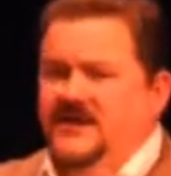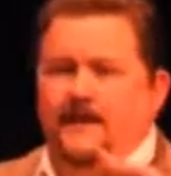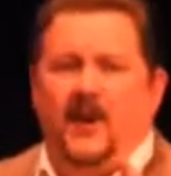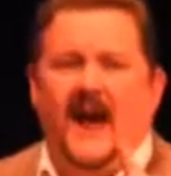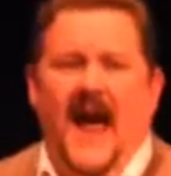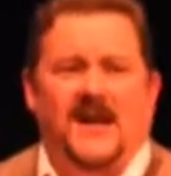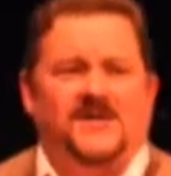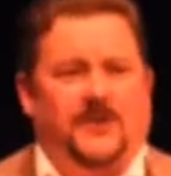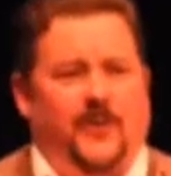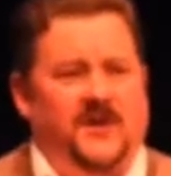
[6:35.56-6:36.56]
simply
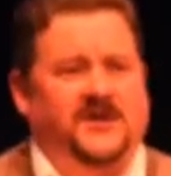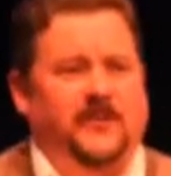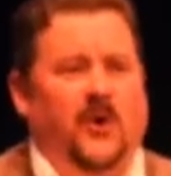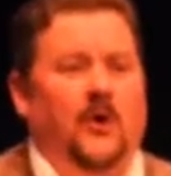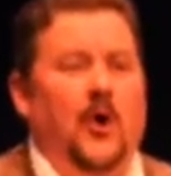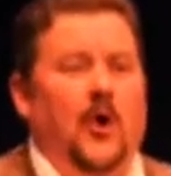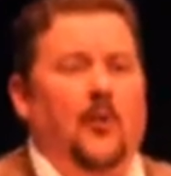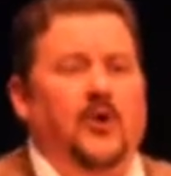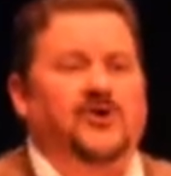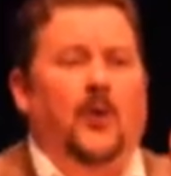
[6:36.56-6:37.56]
asked the principal,
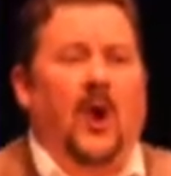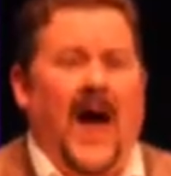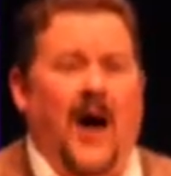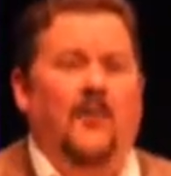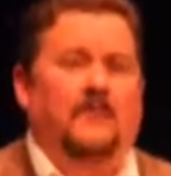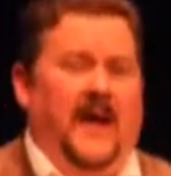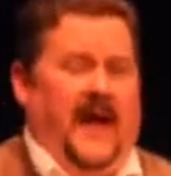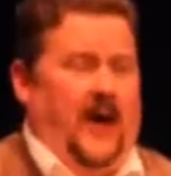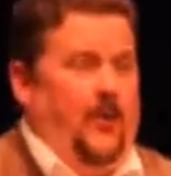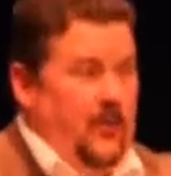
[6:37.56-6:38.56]
would you allow
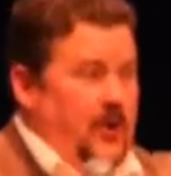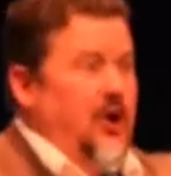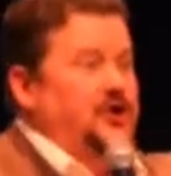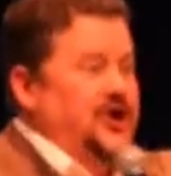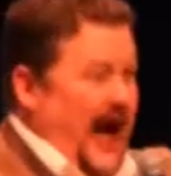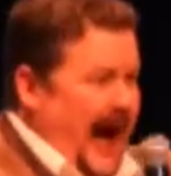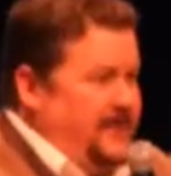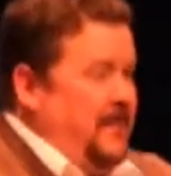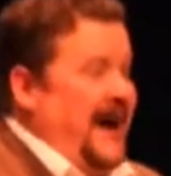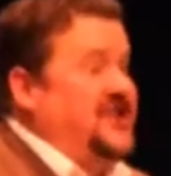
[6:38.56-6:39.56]
me to
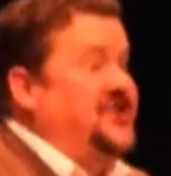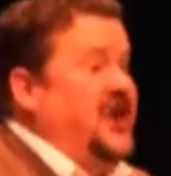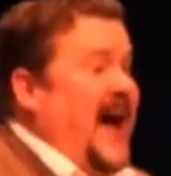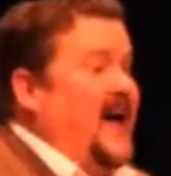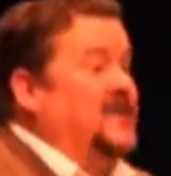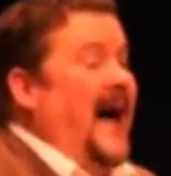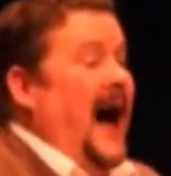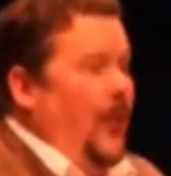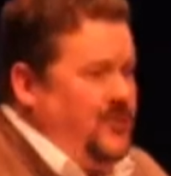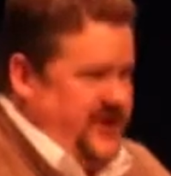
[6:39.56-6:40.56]
opt my child
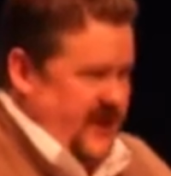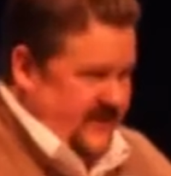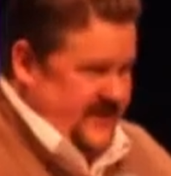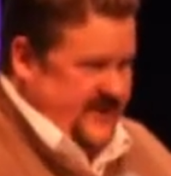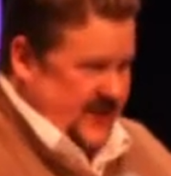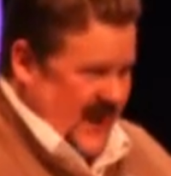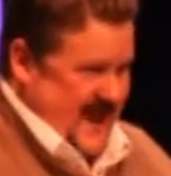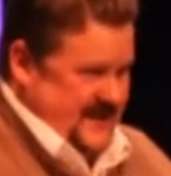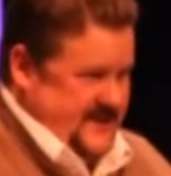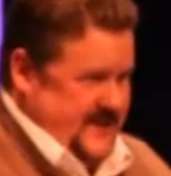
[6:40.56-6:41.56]
out of this
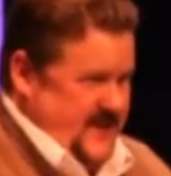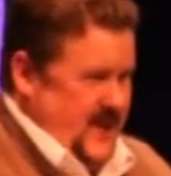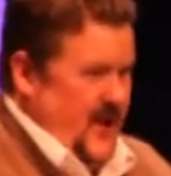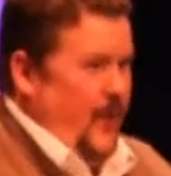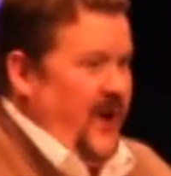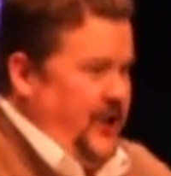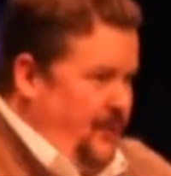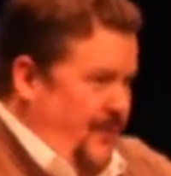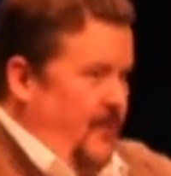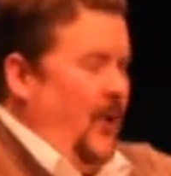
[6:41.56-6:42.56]
class when
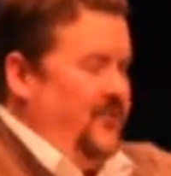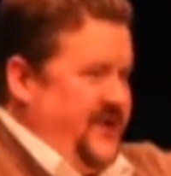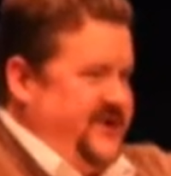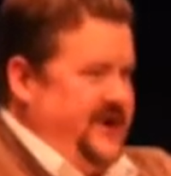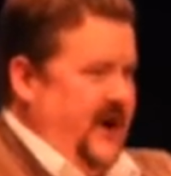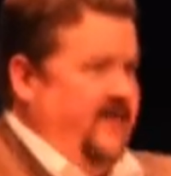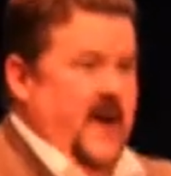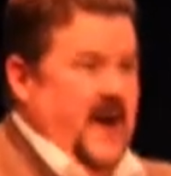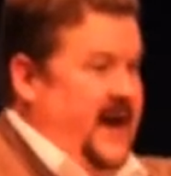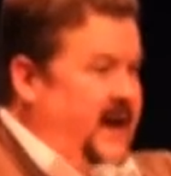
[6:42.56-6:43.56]
you promote this
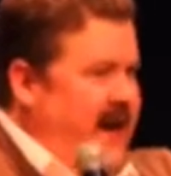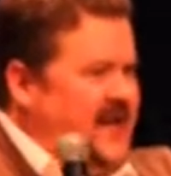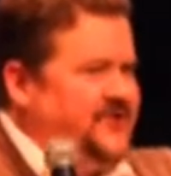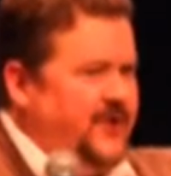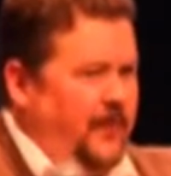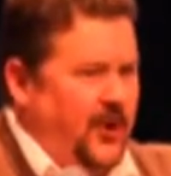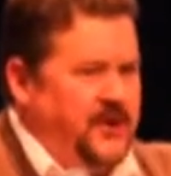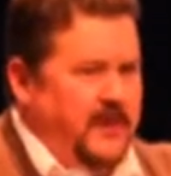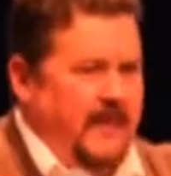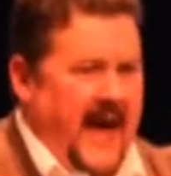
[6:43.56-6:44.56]
stuff? He didn't ask for the
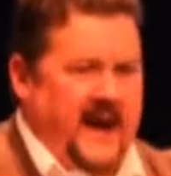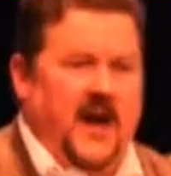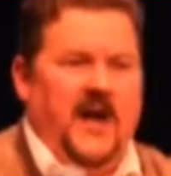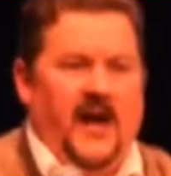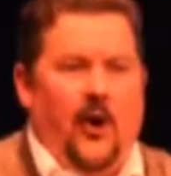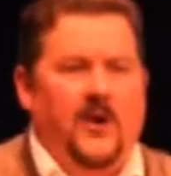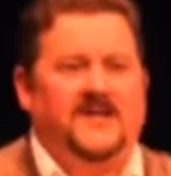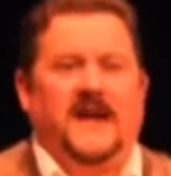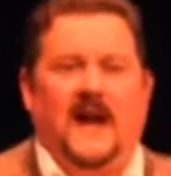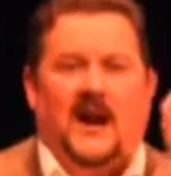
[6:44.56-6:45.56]
book to be banned. He
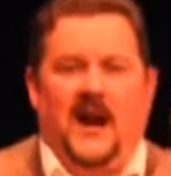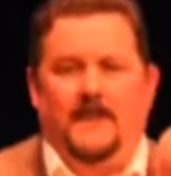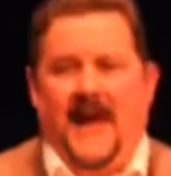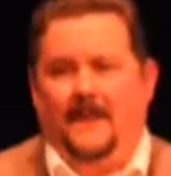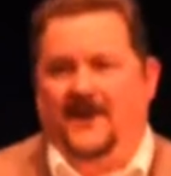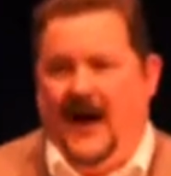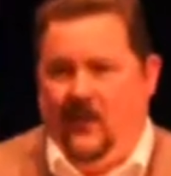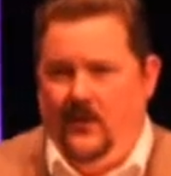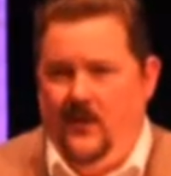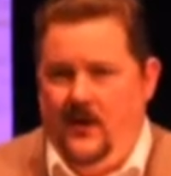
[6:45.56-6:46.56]
only said, let me opt out.